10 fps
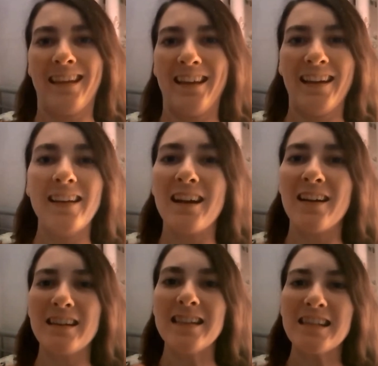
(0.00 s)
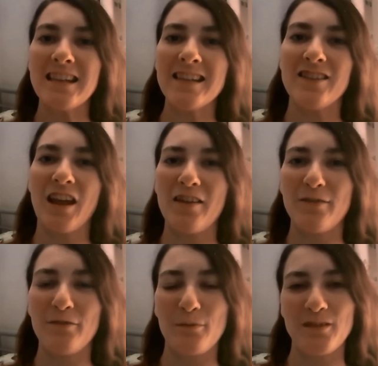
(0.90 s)
Hi guys, it's
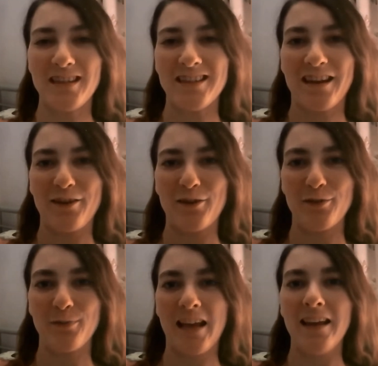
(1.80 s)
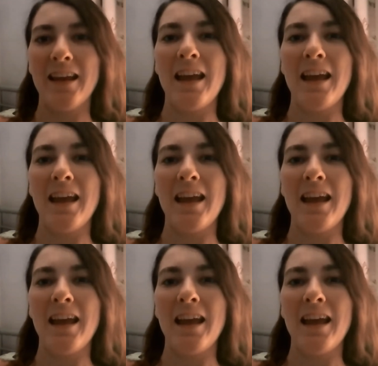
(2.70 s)
Jen from Just Jen Cosplay,